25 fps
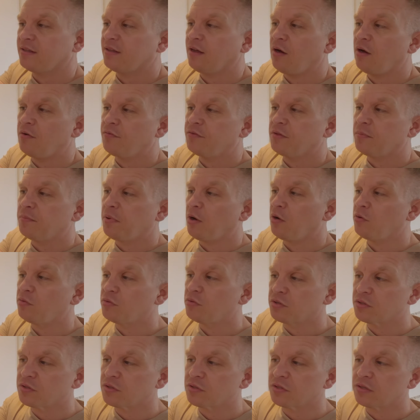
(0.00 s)
over the
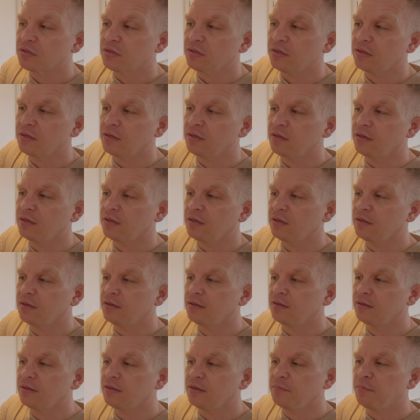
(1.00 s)
posts,
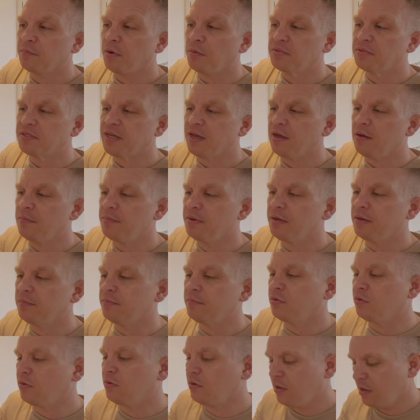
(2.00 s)
pops out a bit
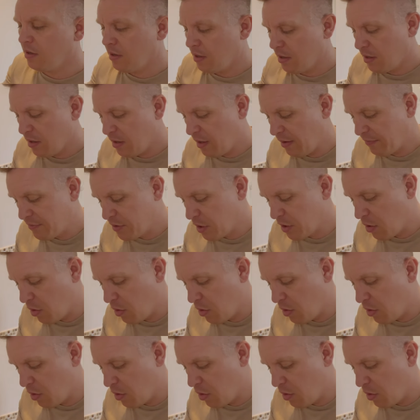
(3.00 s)
but you have to